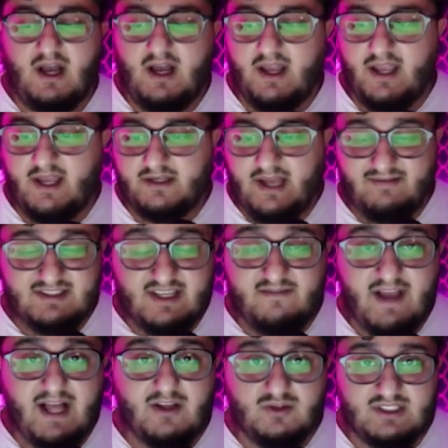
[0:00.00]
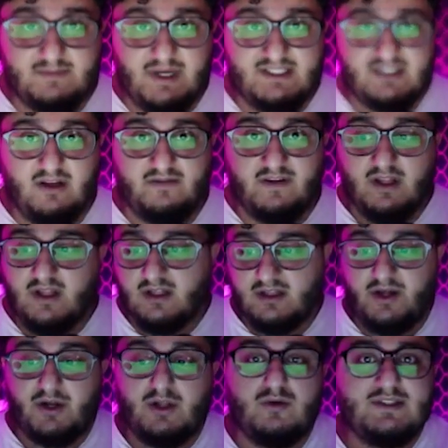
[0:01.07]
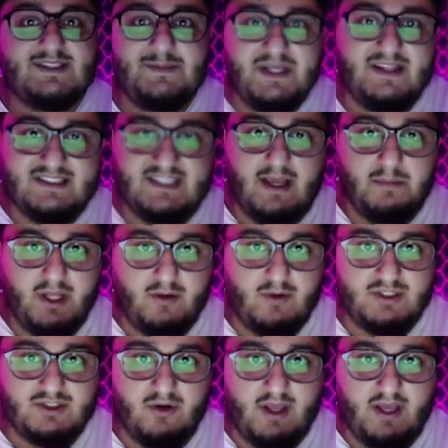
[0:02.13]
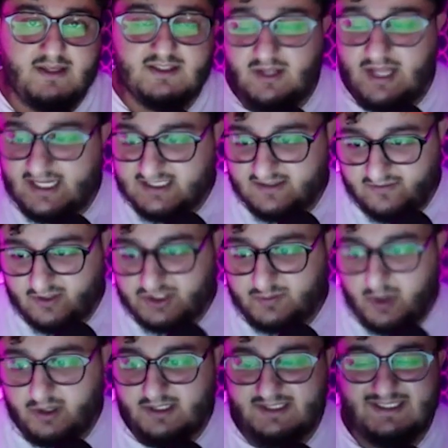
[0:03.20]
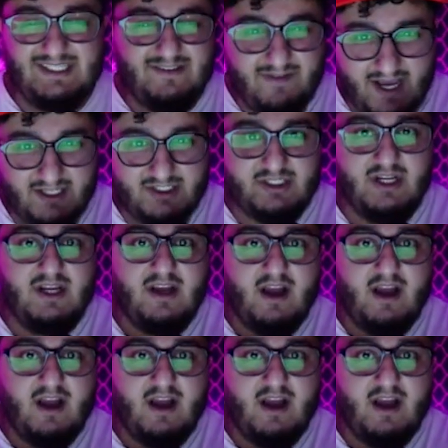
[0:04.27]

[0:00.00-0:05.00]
and have the same values as myself, let alone speak the same language, okay? So that's the first part, is the advantage.